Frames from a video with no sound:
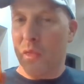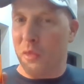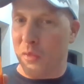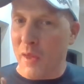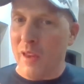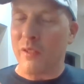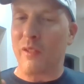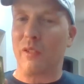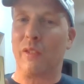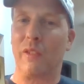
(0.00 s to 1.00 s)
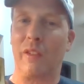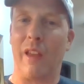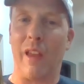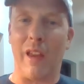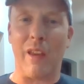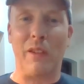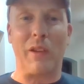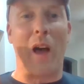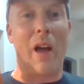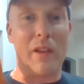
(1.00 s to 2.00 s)
This
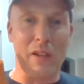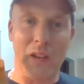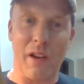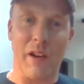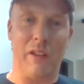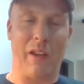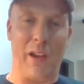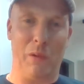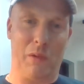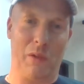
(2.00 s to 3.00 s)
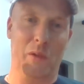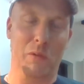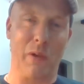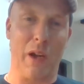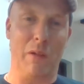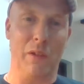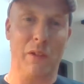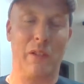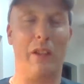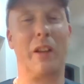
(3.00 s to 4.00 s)
is a night out
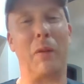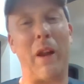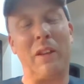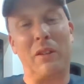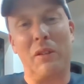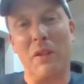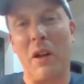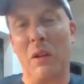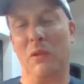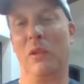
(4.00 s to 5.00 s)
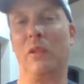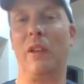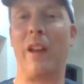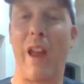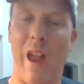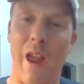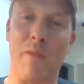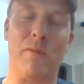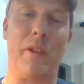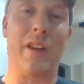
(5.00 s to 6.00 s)
fragrance. You know, it's not just an
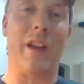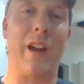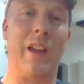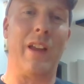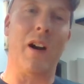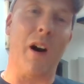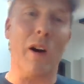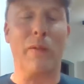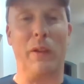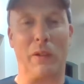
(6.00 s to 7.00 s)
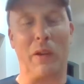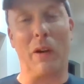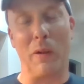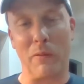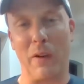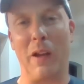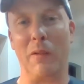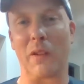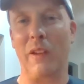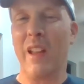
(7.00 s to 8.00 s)
everyday office kind of
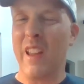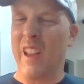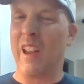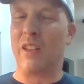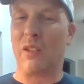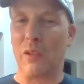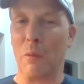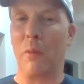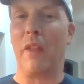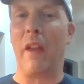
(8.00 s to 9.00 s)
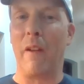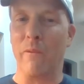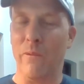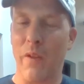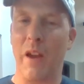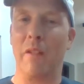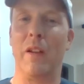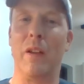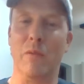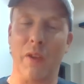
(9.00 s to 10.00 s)
fragrance. It's something
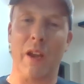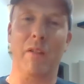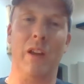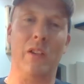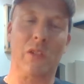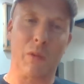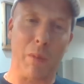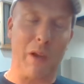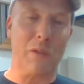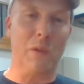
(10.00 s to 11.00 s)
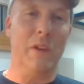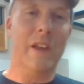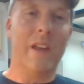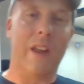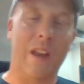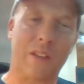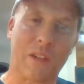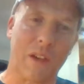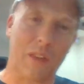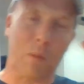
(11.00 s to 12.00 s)
very special. It's
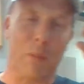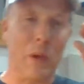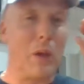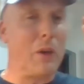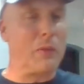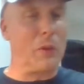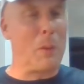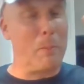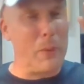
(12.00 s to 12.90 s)
got the beautiful